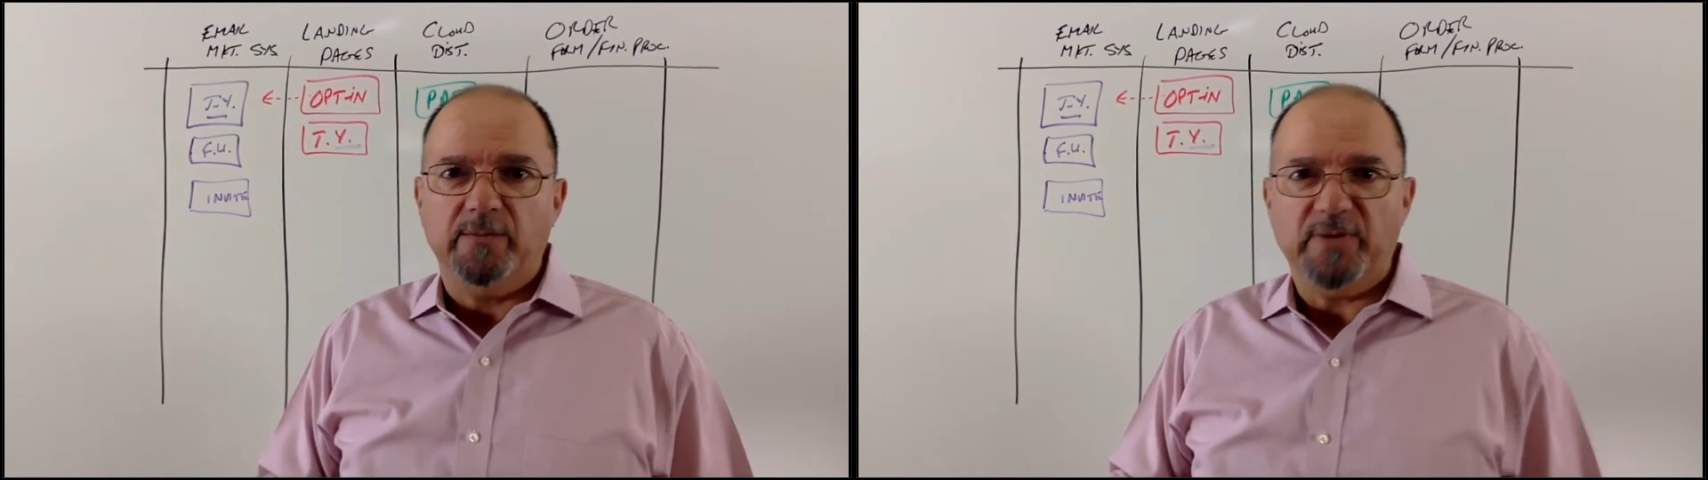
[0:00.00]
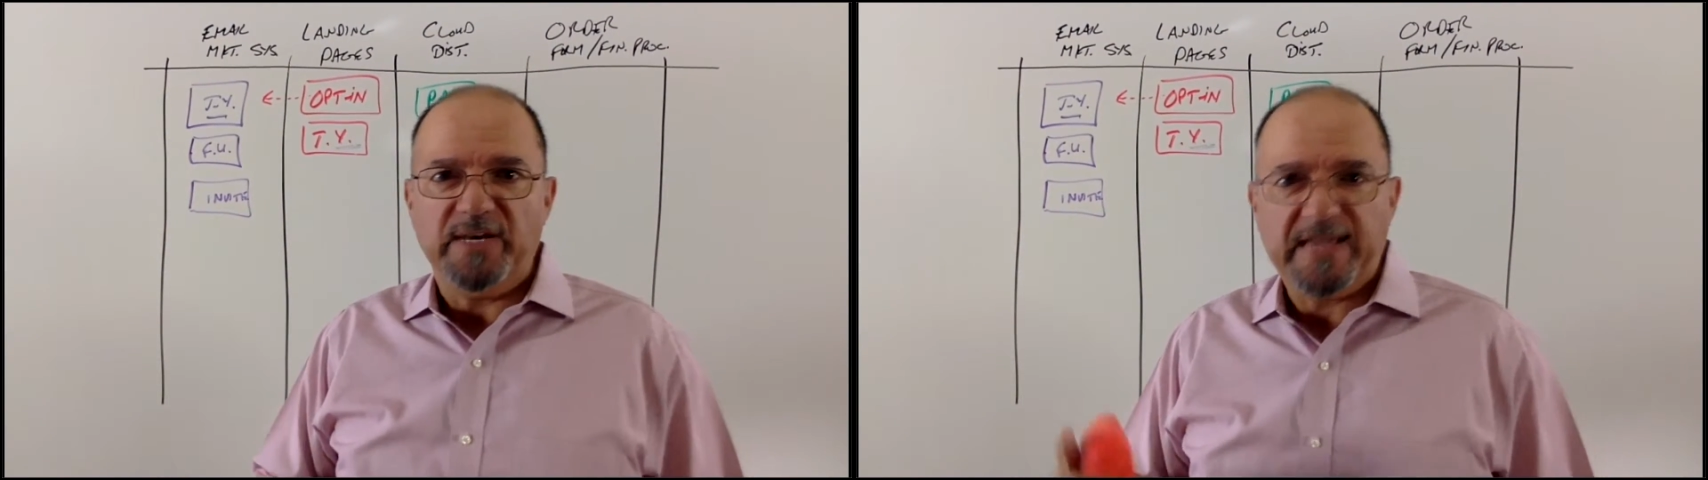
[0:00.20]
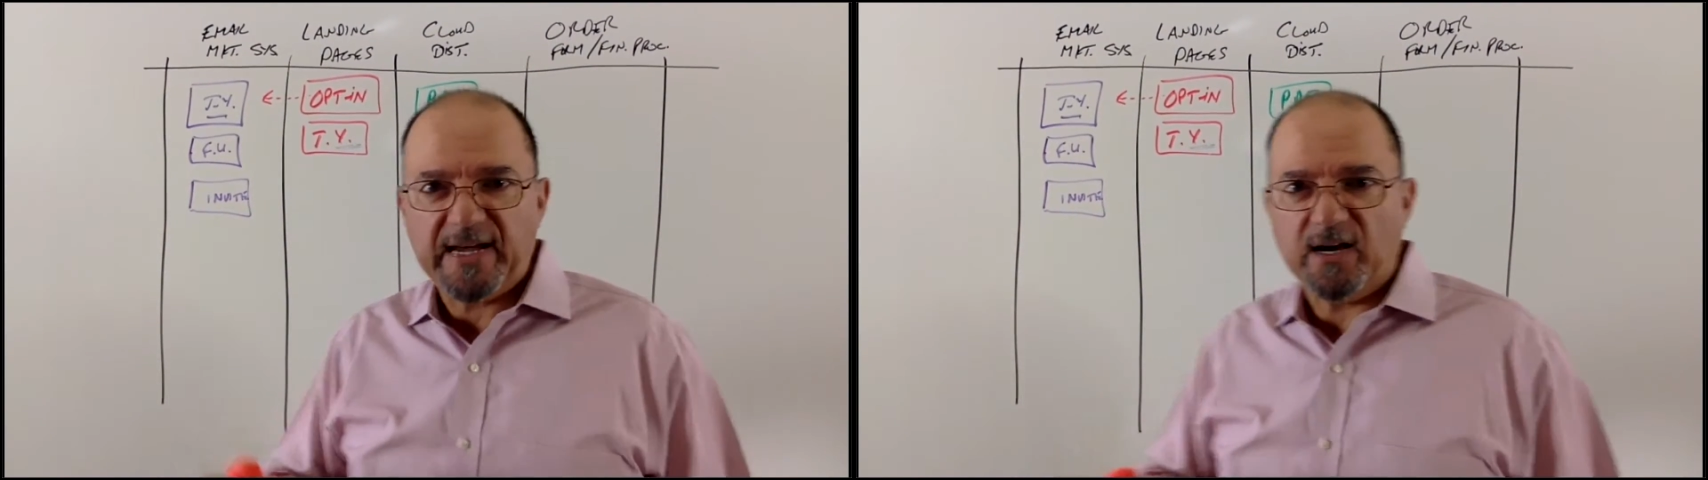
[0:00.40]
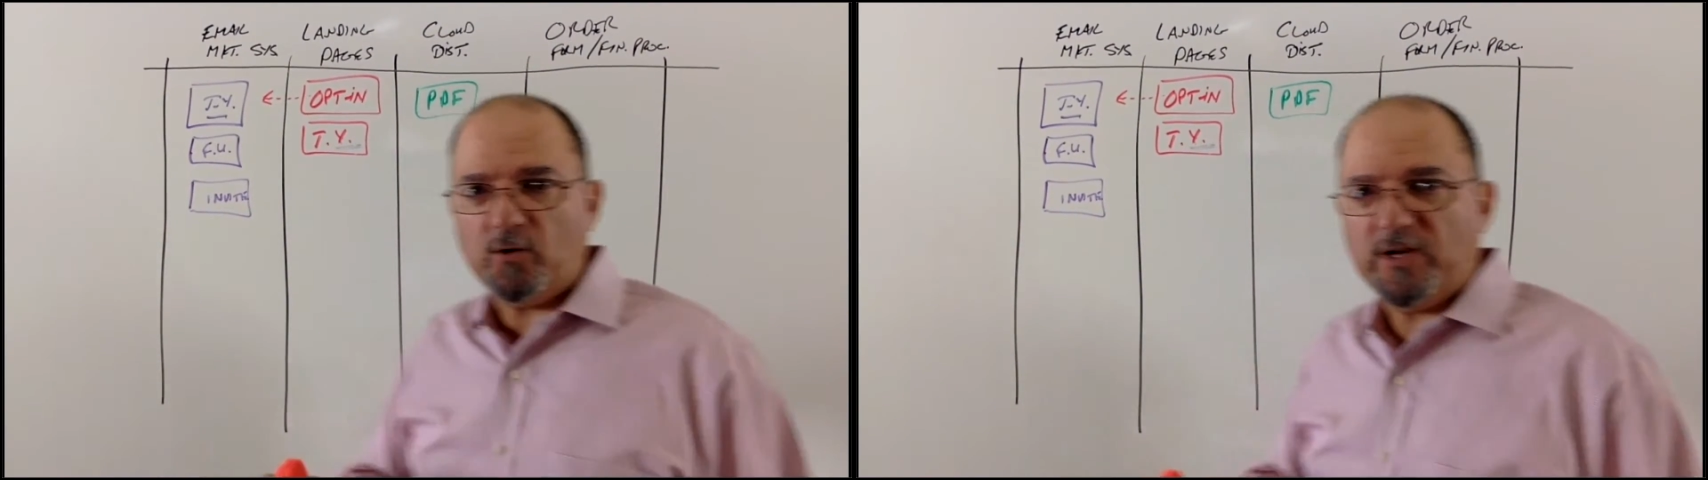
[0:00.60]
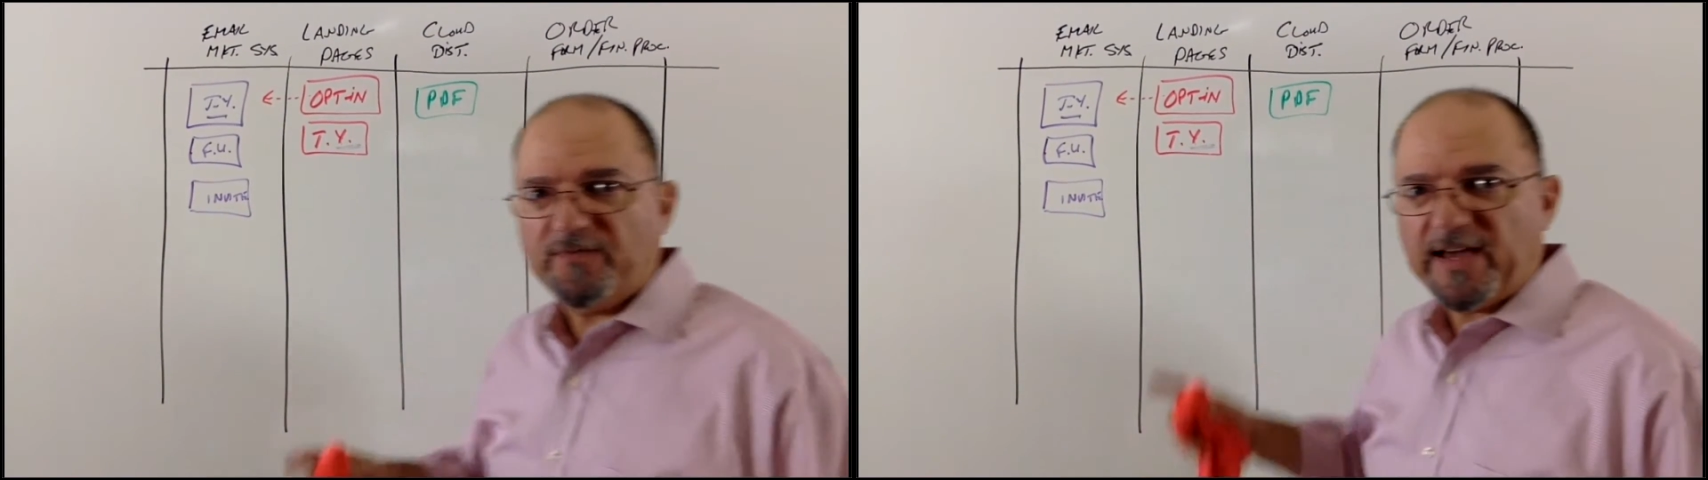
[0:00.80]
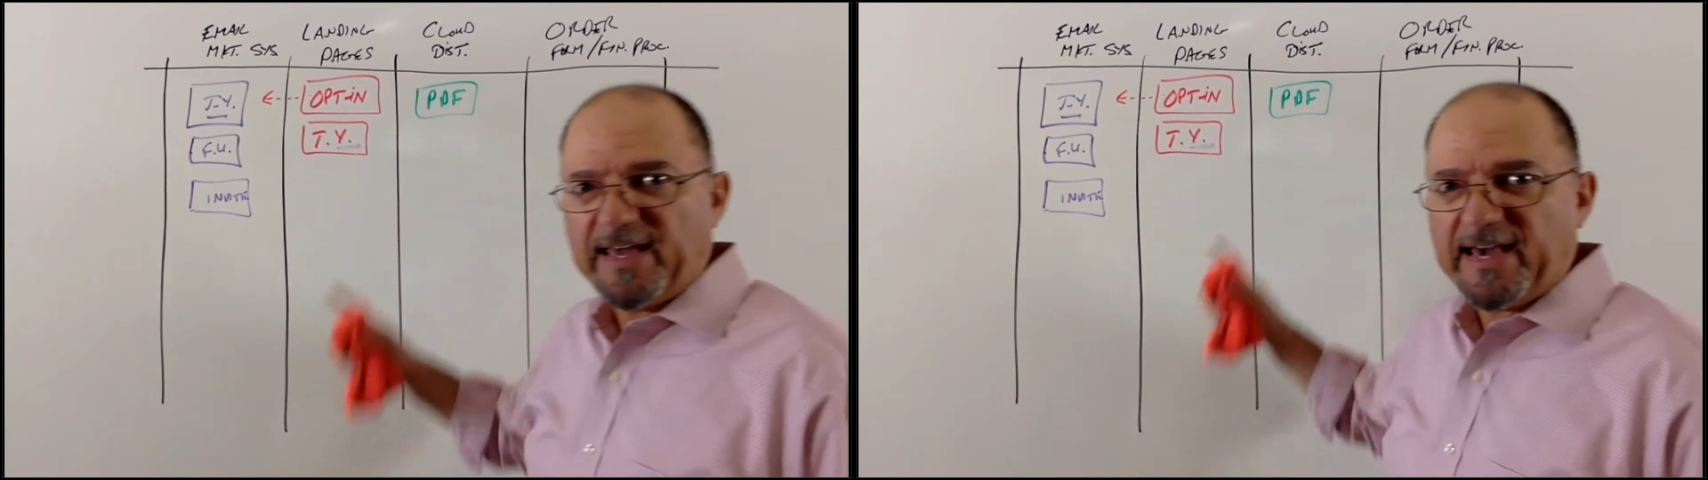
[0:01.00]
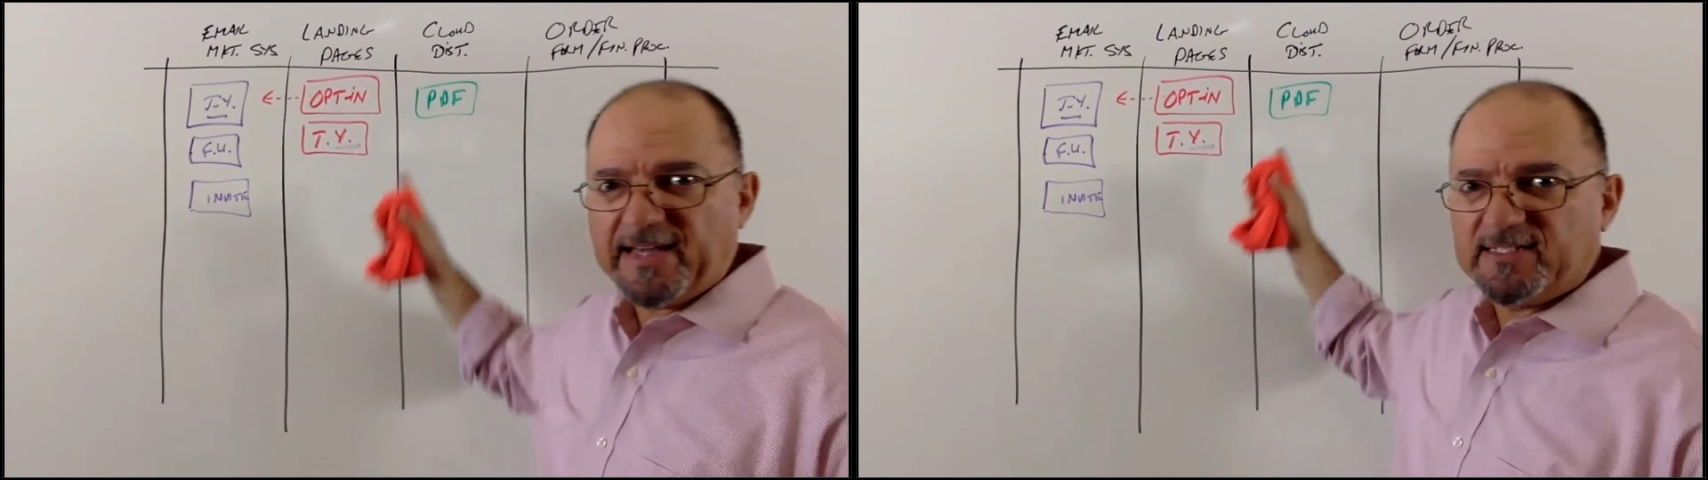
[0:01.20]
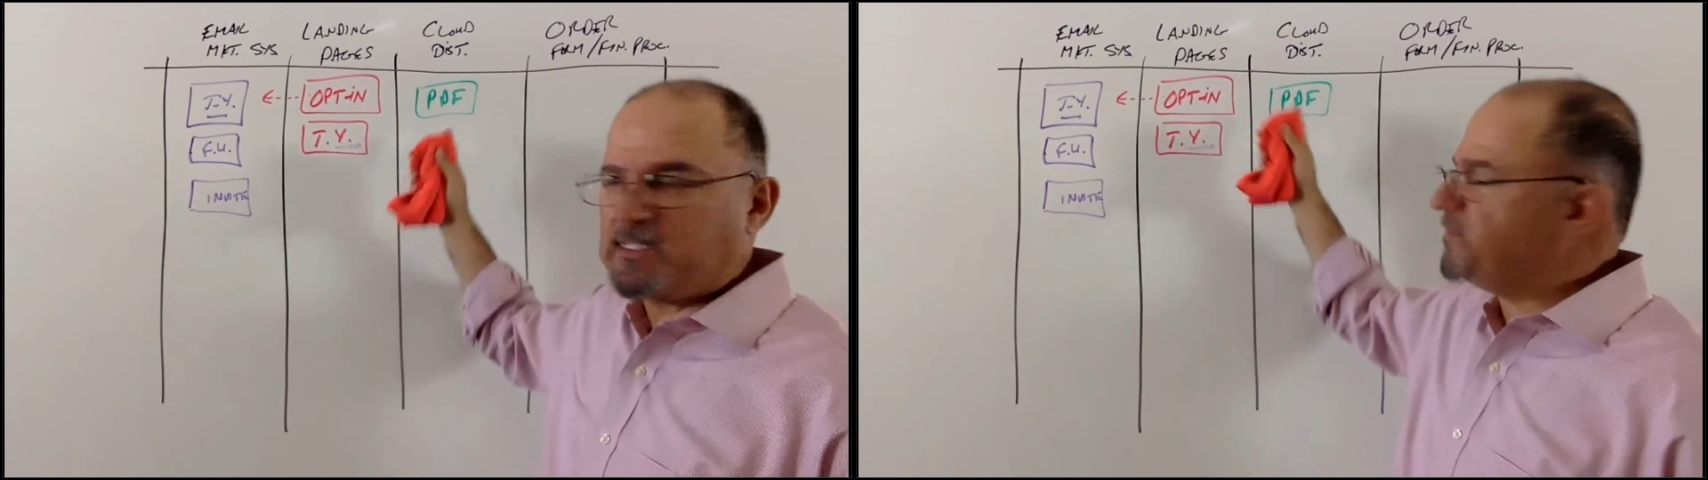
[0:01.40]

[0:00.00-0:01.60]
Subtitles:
But now, if I had